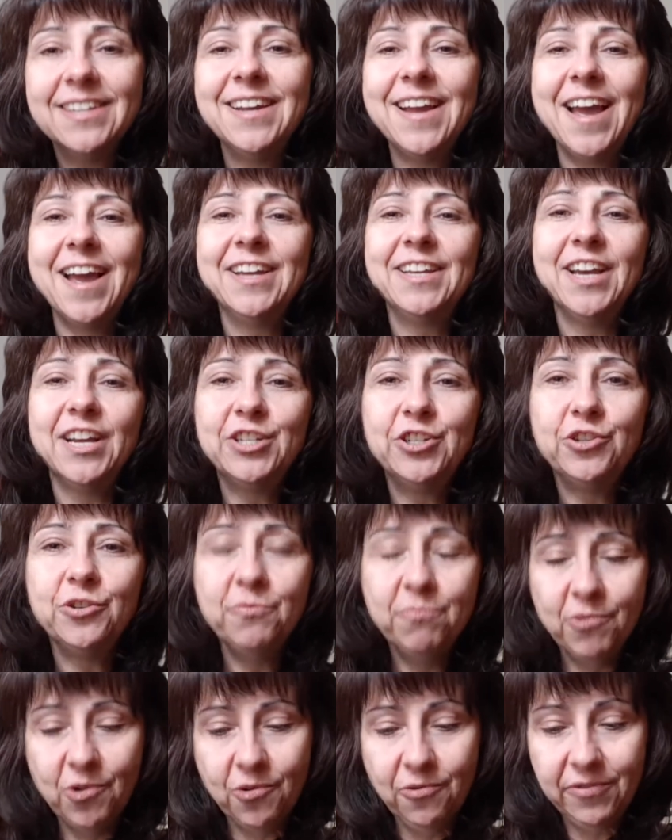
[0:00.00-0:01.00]
and get you
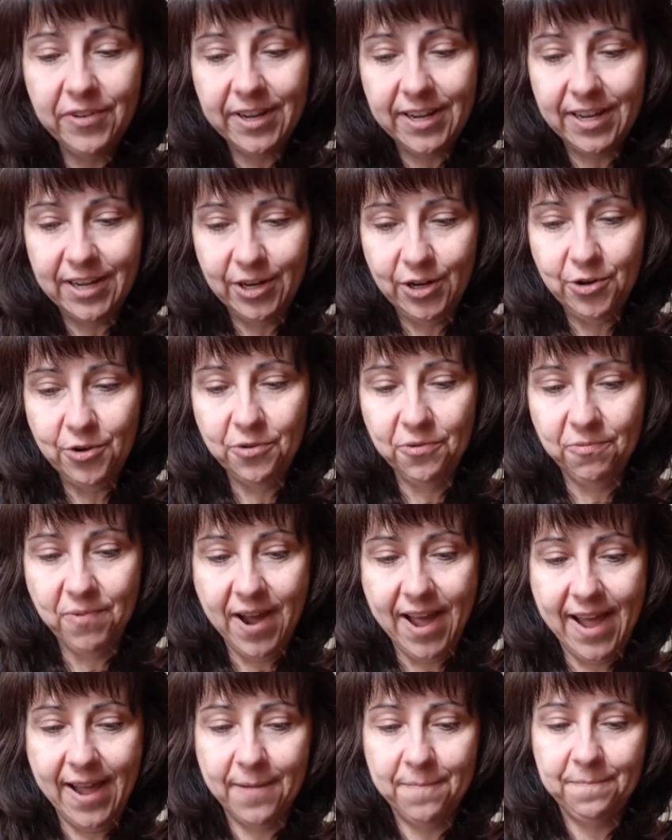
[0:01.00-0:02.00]
moving in a new
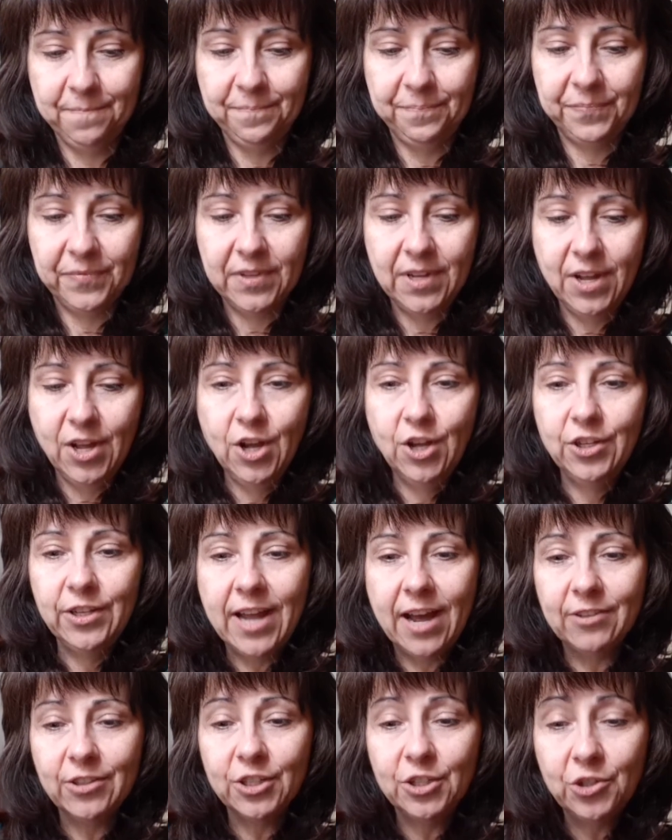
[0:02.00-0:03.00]
way.
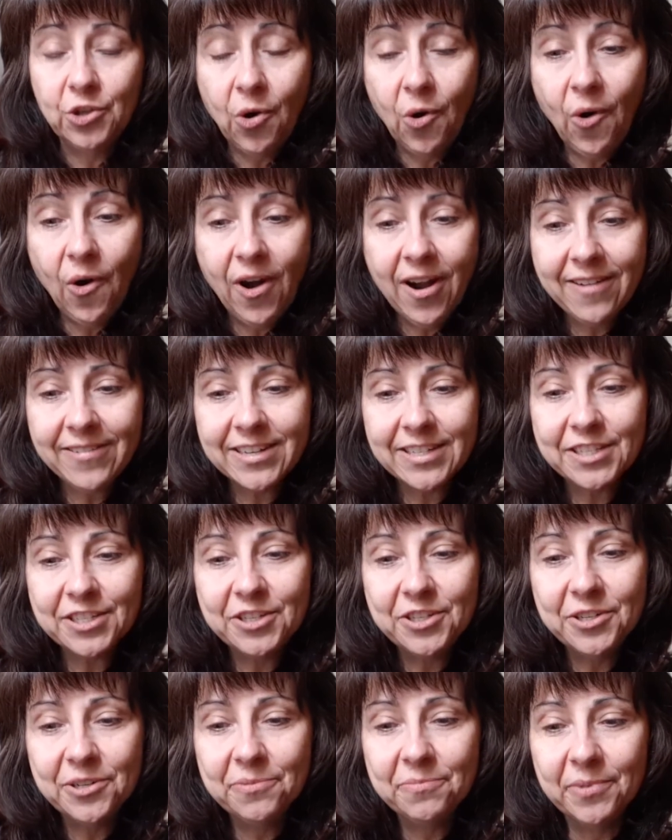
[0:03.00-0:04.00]
Now, the Taurus
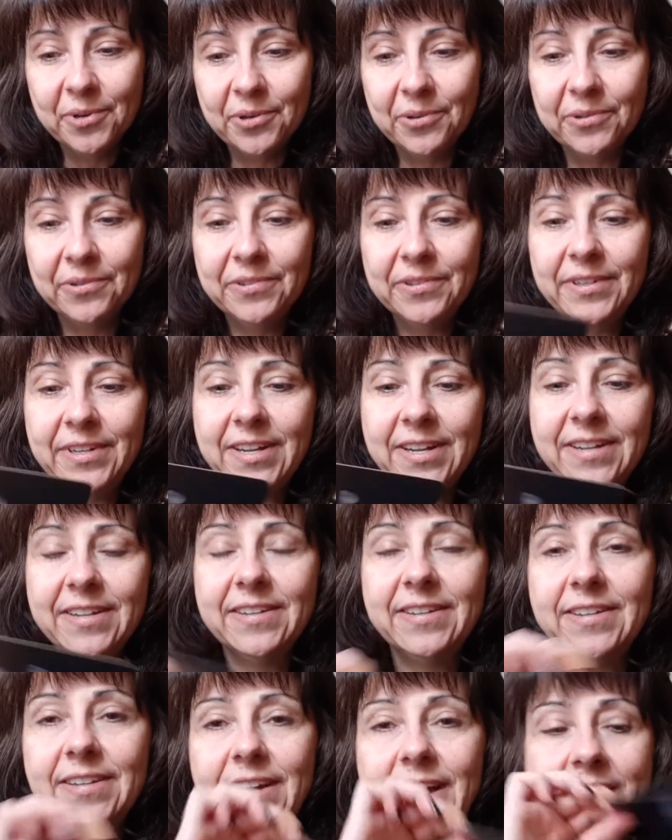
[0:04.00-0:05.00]
new moon
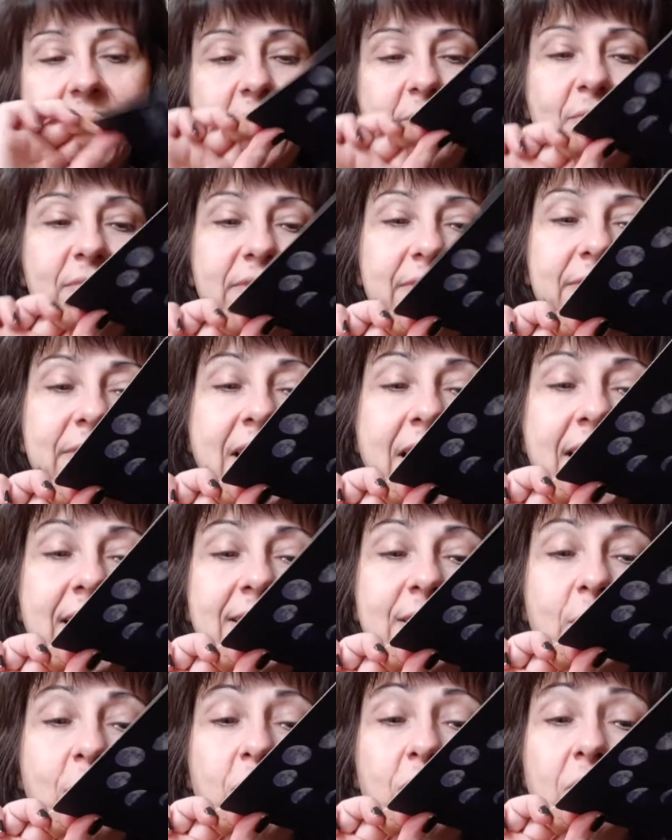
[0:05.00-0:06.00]

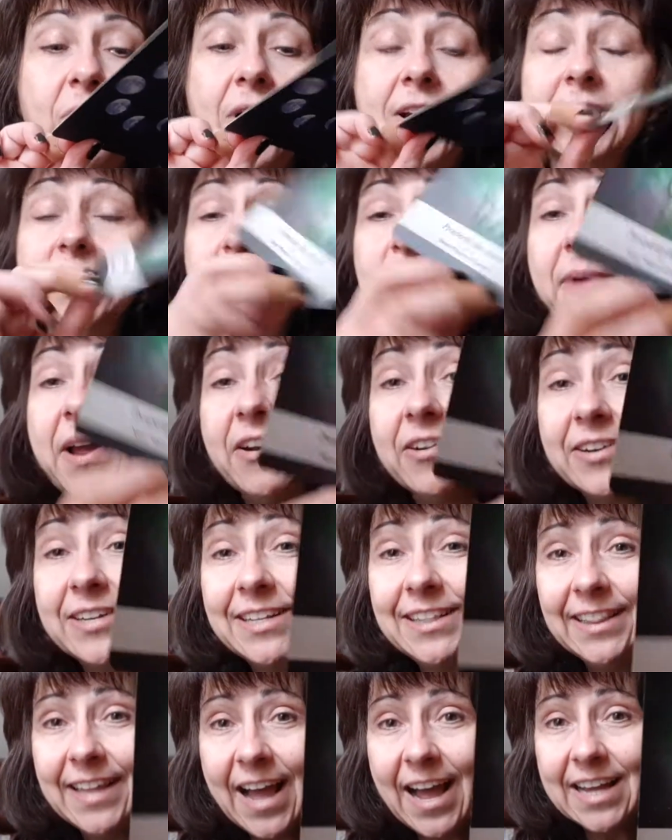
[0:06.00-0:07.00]
says prosperity
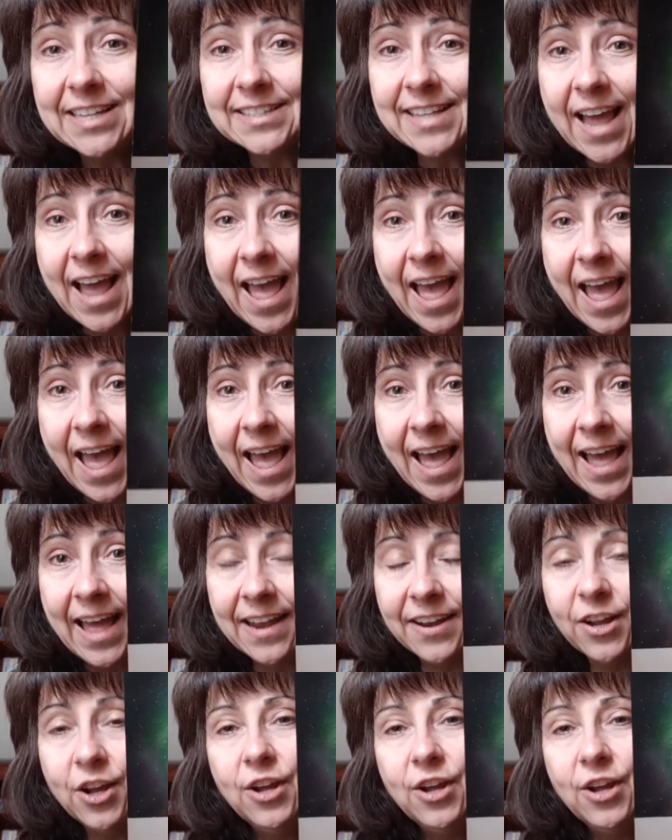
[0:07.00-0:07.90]
lies ahead.